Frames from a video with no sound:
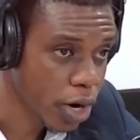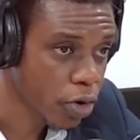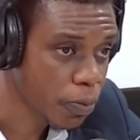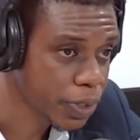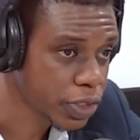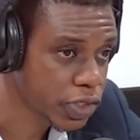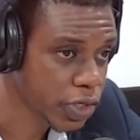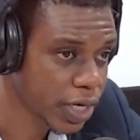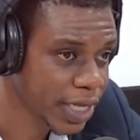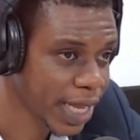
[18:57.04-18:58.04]
hoping
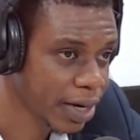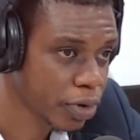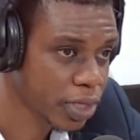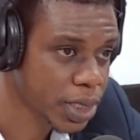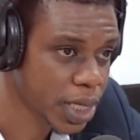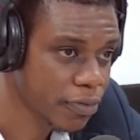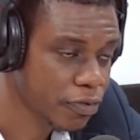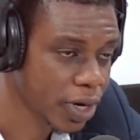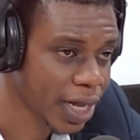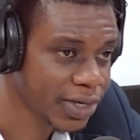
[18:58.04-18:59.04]
to get him on the
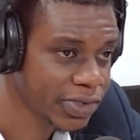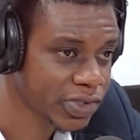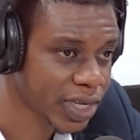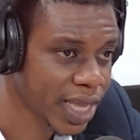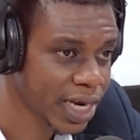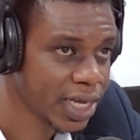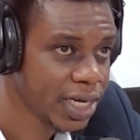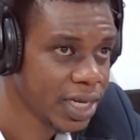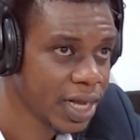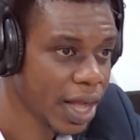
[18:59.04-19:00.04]
telephone lines to get
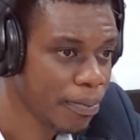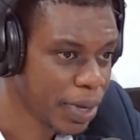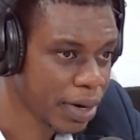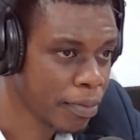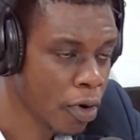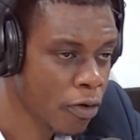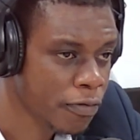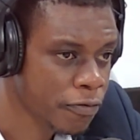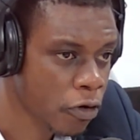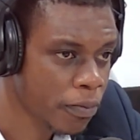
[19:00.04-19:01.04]
a bit more
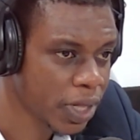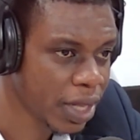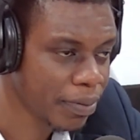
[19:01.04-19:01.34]
from him